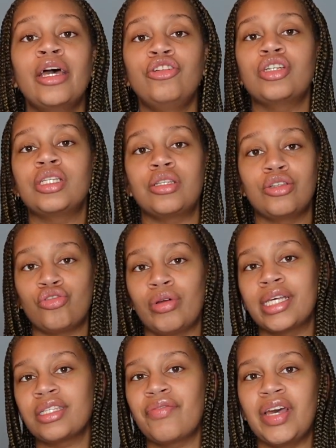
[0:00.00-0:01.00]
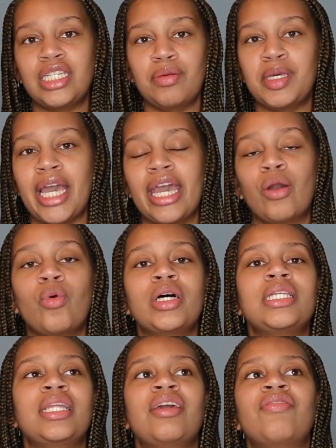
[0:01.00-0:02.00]
just the stress of edTPA. It
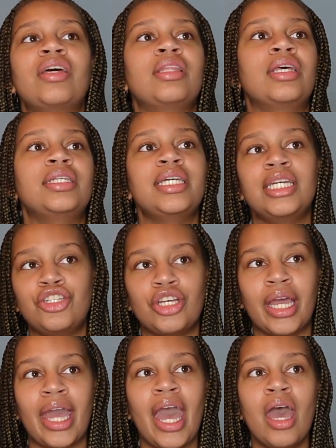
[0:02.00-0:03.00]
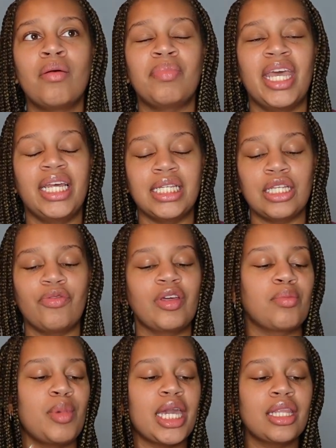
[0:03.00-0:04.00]
wasn't even teaching in itself.
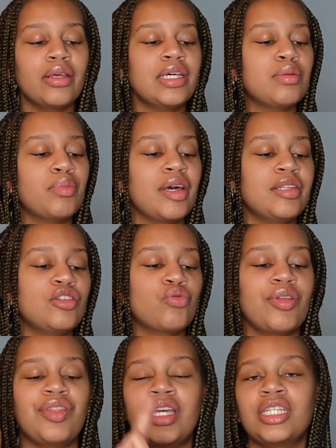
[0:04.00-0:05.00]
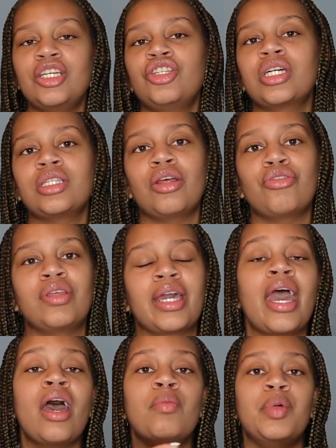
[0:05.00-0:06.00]
Like making lesson plans is one thing, teaching is another
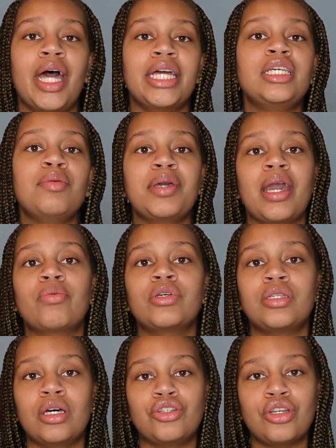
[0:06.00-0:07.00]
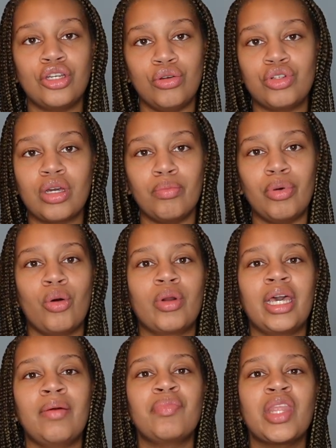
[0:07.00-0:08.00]
thing, but edTPA was such a huge
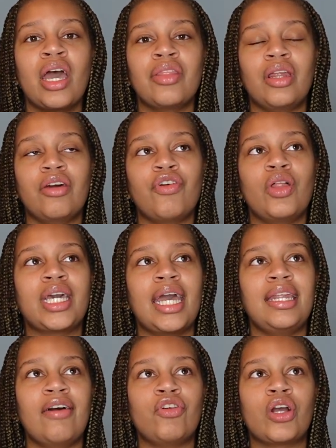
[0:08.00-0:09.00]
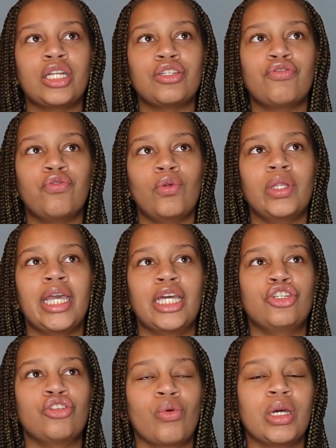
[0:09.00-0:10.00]
component that I felt like I never got to fully
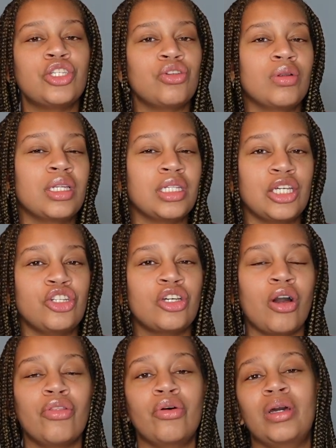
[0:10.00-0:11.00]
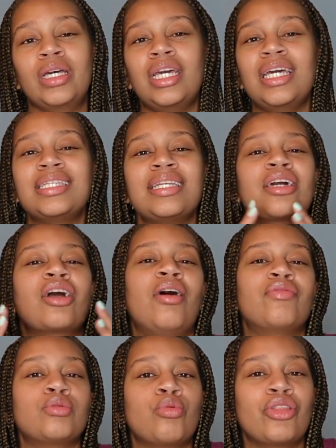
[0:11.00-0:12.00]
enjoy student teaching, although it is an
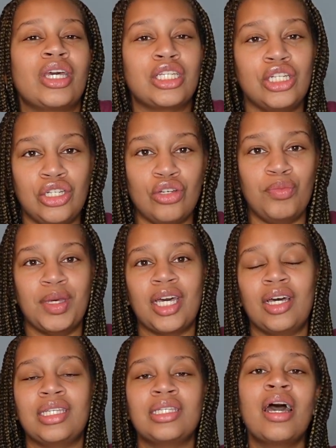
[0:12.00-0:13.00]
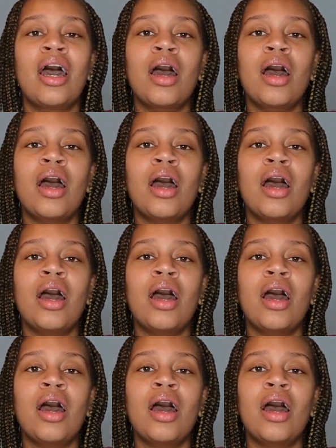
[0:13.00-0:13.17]
uncomfortable thing to do because